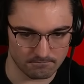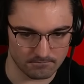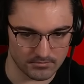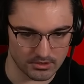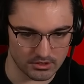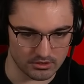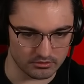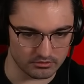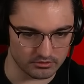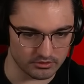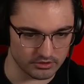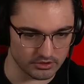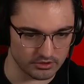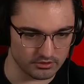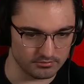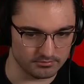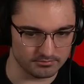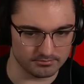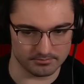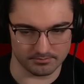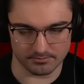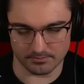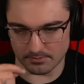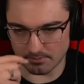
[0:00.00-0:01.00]
Oh, okay.
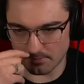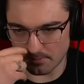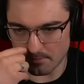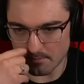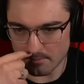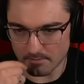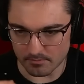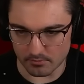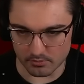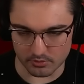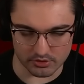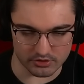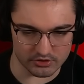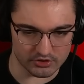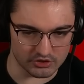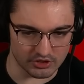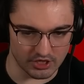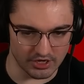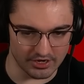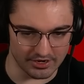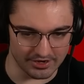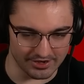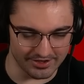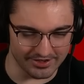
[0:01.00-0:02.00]
Well, there's
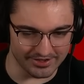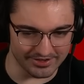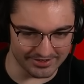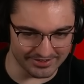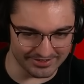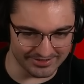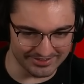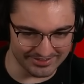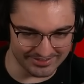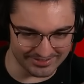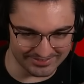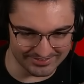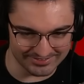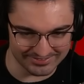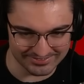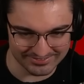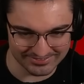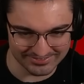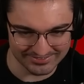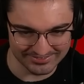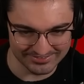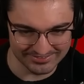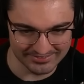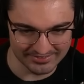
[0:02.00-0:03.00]
sauna.
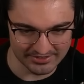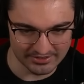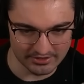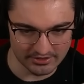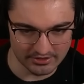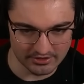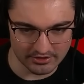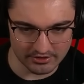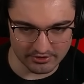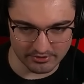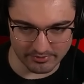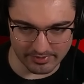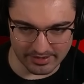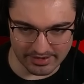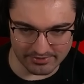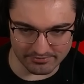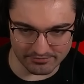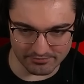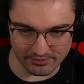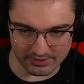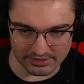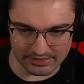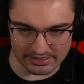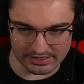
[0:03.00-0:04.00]
Right
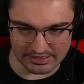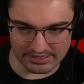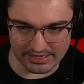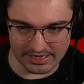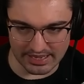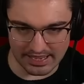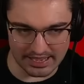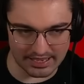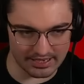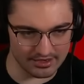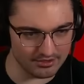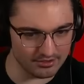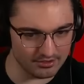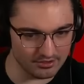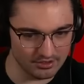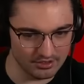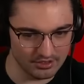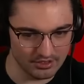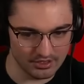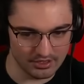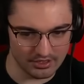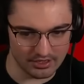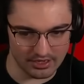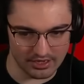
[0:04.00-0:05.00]
frickin' now.
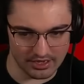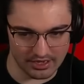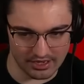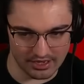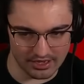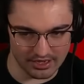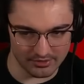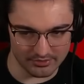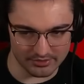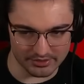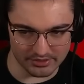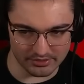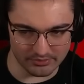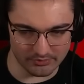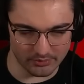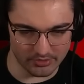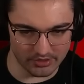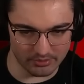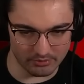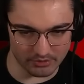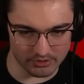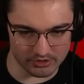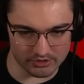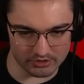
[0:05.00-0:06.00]
We need
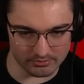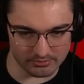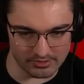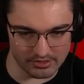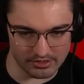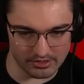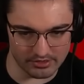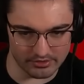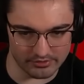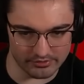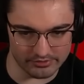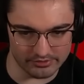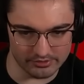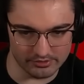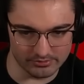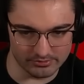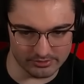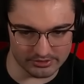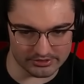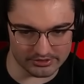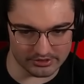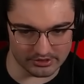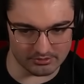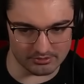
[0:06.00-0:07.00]
1 more tomorrow room.
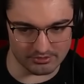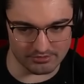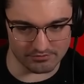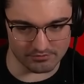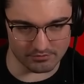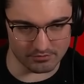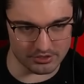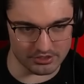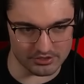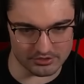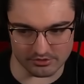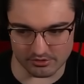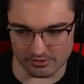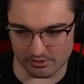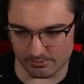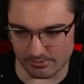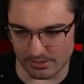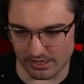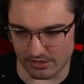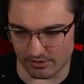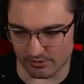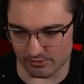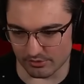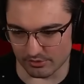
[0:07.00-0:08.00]
It's gonna be freezer or
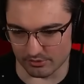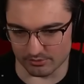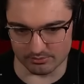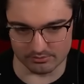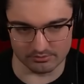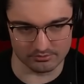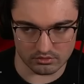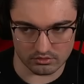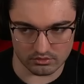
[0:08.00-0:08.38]
mail room.